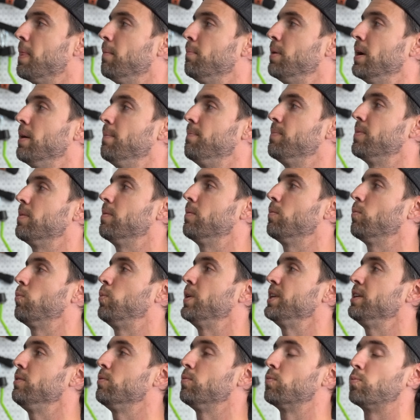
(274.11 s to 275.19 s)
But
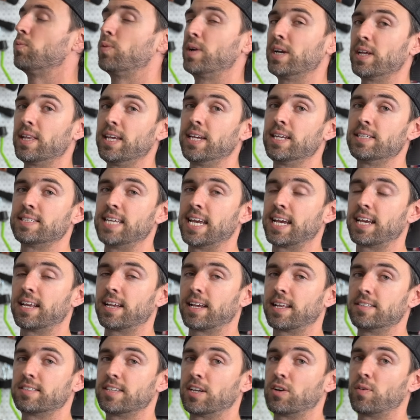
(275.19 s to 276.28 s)
when you really take into
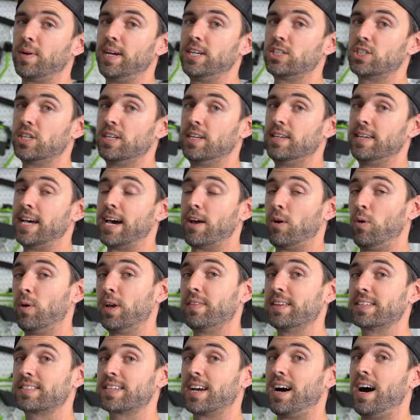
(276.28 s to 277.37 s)
consideration not only
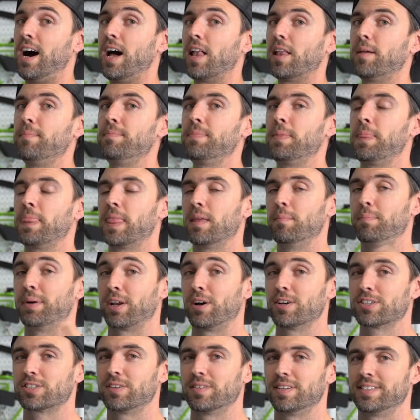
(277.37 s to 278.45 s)
this column, but
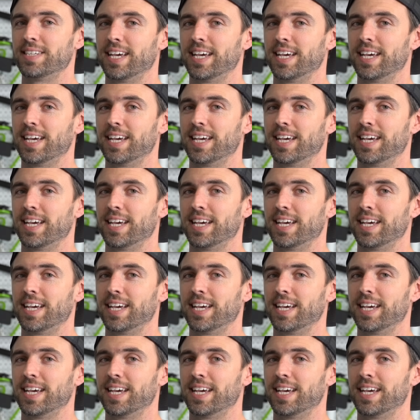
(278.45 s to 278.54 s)
also the